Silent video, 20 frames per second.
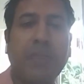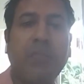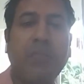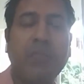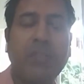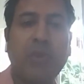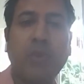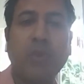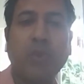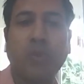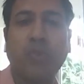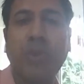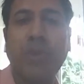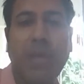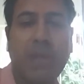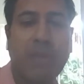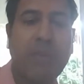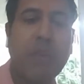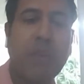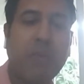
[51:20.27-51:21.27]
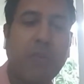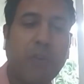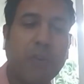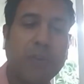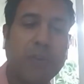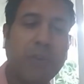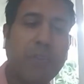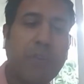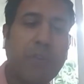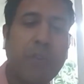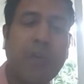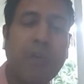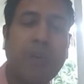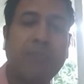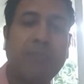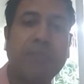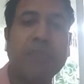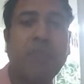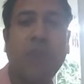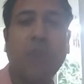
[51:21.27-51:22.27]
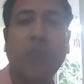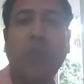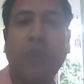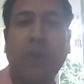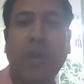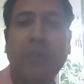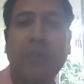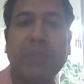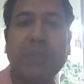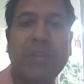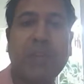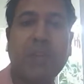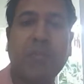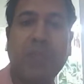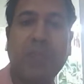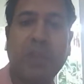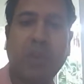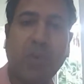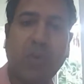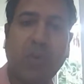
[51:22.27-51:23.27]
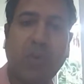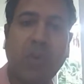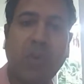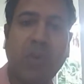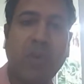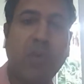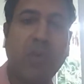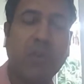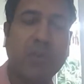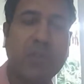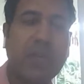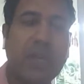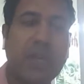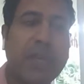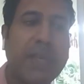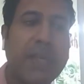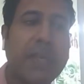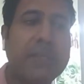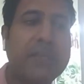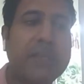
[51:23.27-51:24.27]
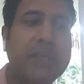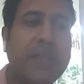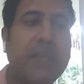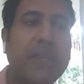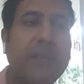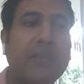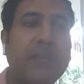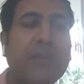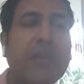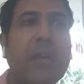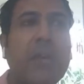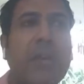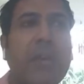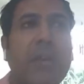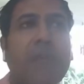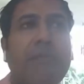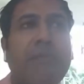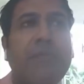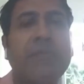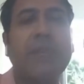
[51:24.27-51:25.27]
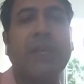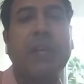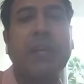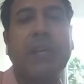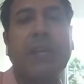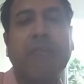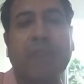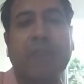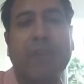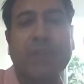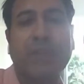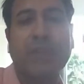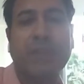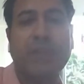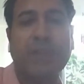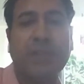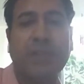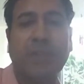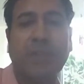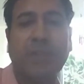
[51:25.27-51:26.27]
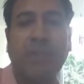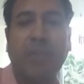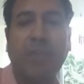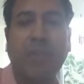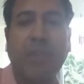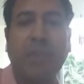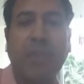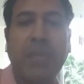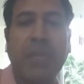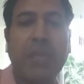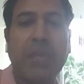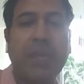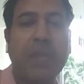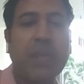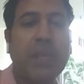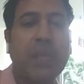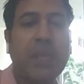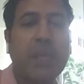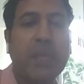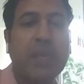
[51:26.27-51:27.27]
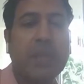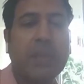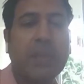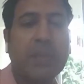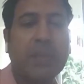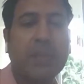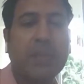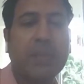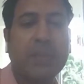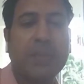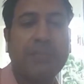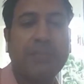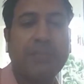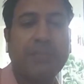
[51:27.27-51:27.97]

used to be heavy cost, maybe 4 to 5% of their overall cost, like say the physical infrastructure, or maybe the